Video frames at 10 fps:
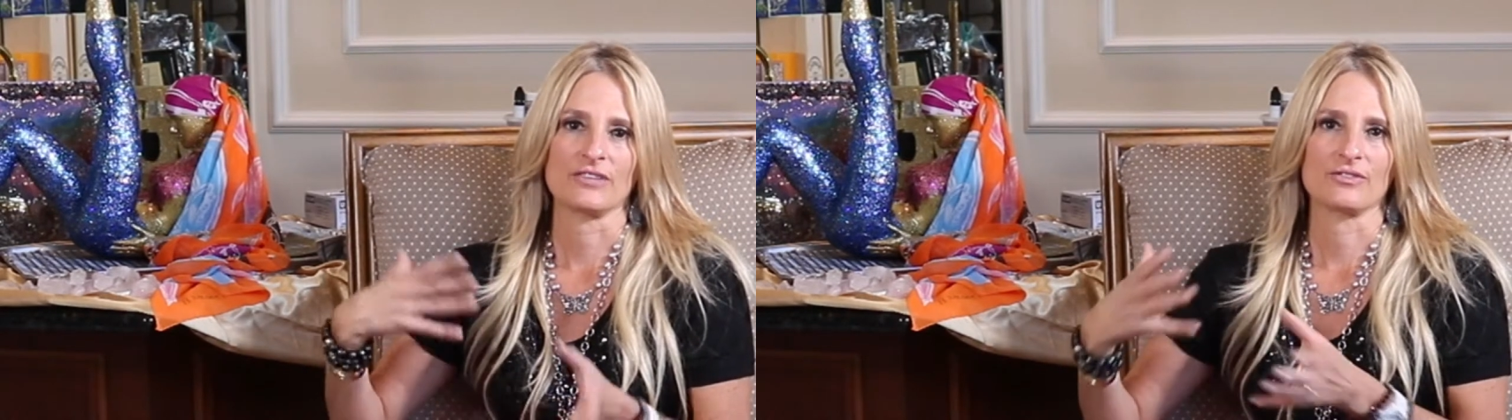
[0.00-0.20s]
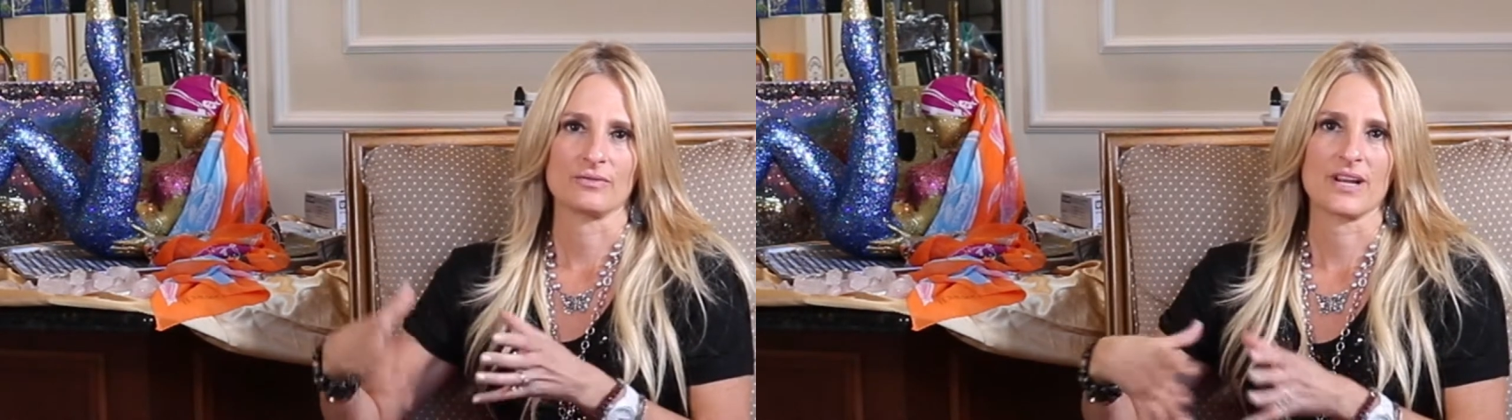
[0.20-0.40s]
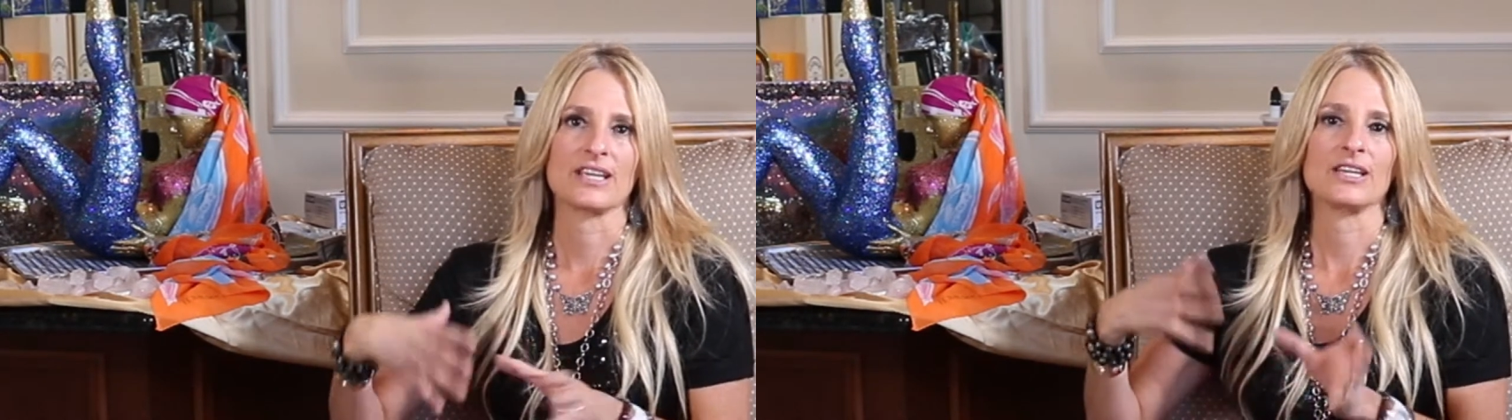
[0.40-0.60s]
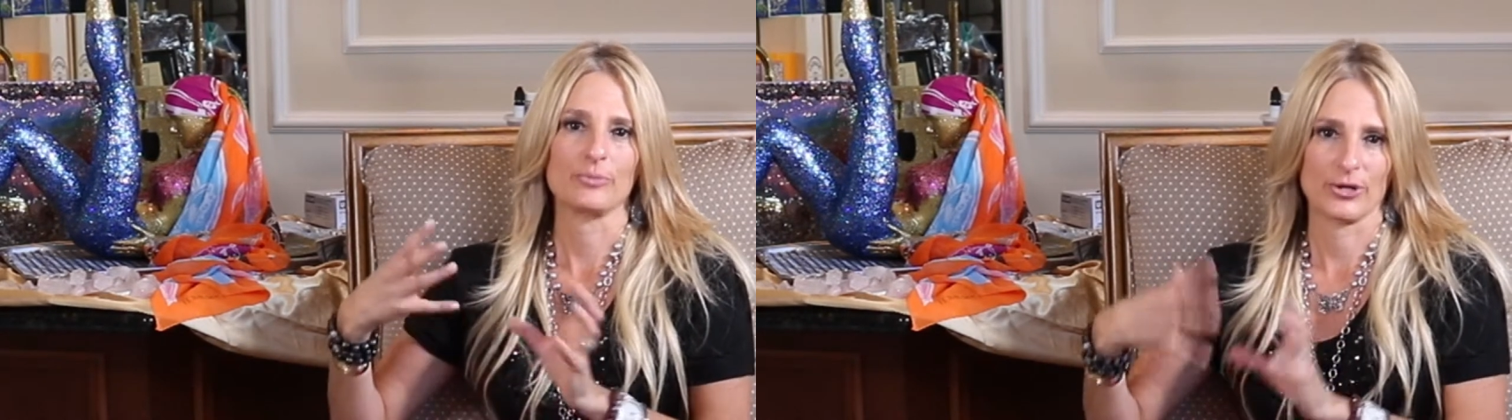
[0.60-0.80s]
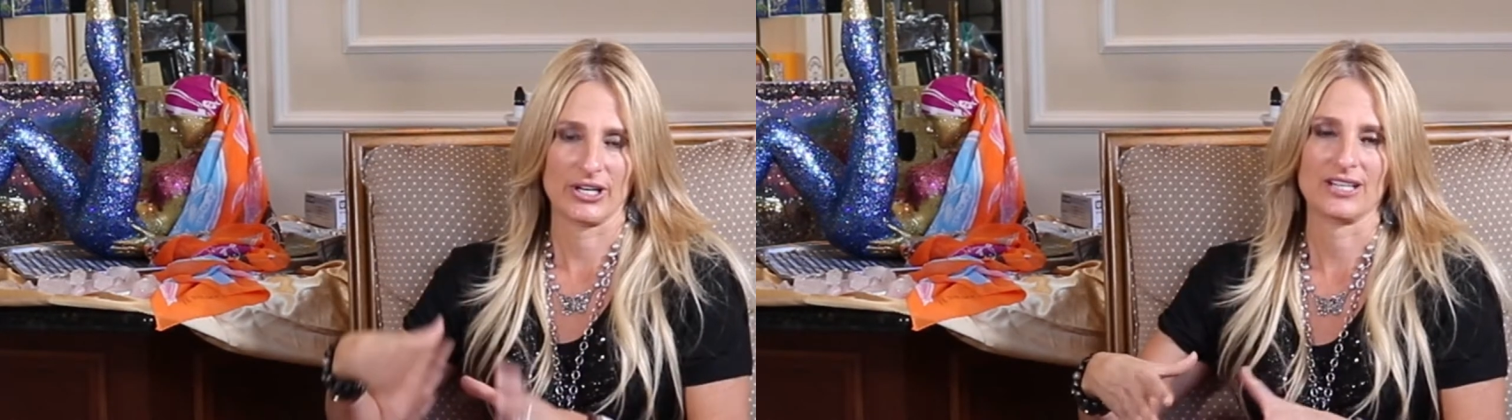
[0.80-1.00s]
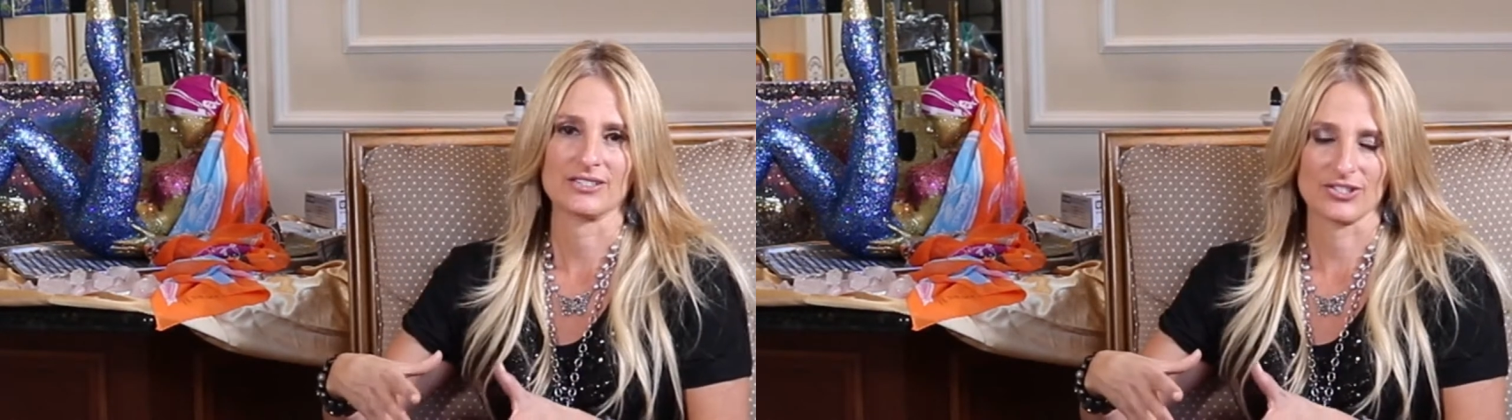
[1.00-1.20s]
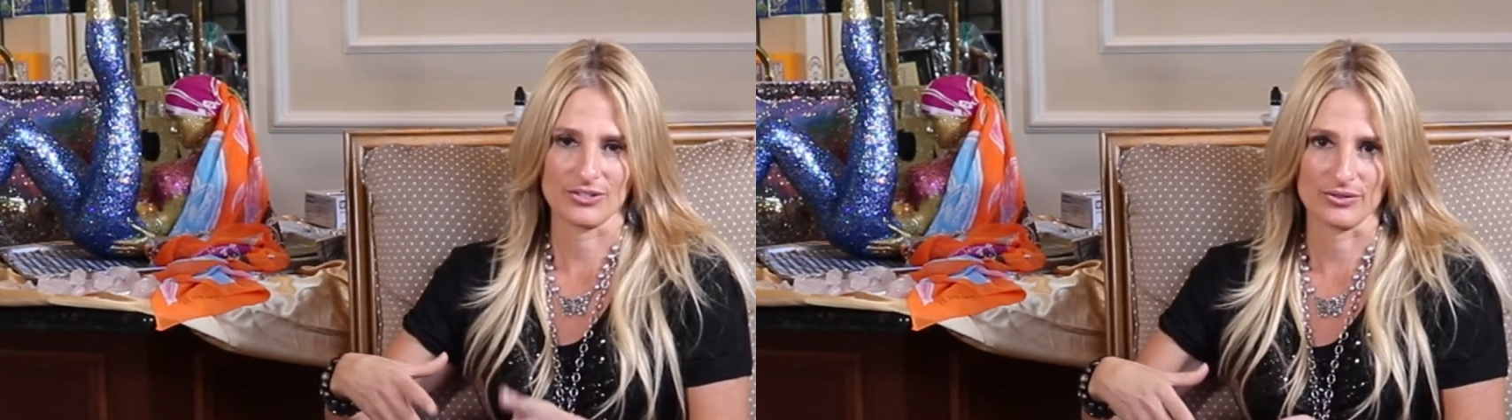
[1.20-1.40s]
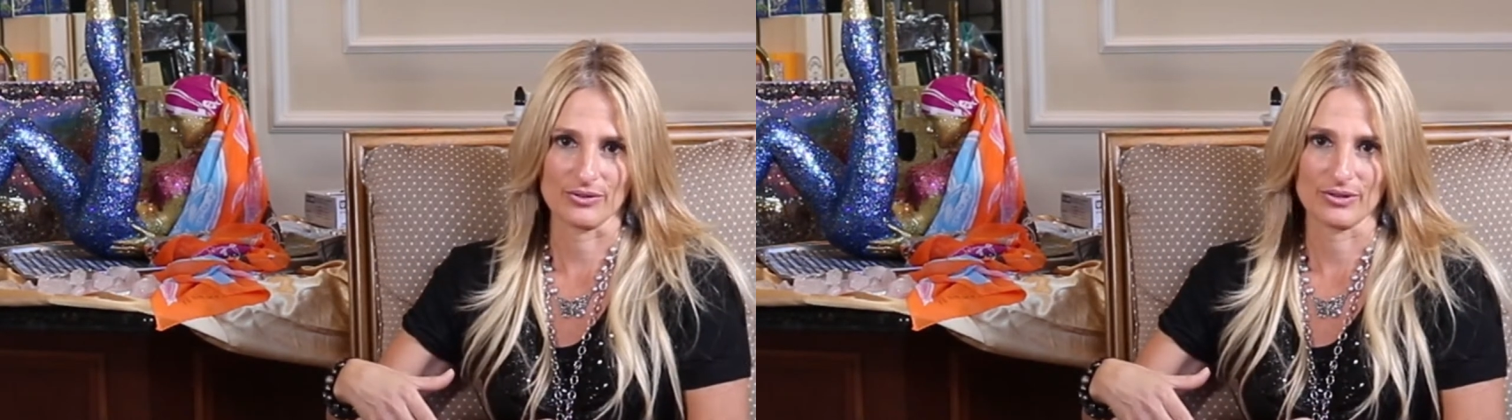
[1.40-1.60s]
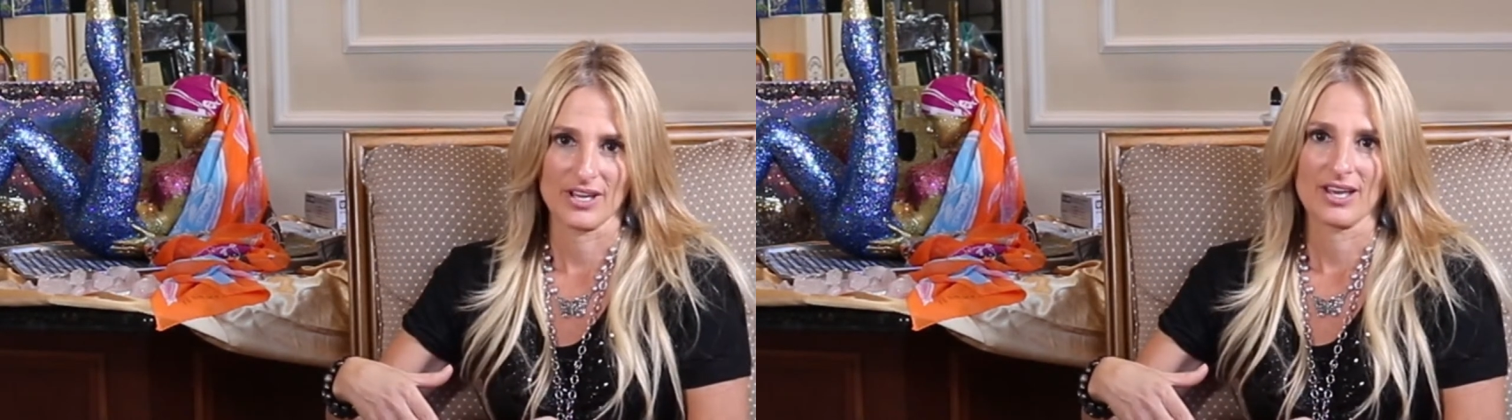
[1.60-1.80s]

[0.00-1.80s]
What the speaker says: of the Reiki put into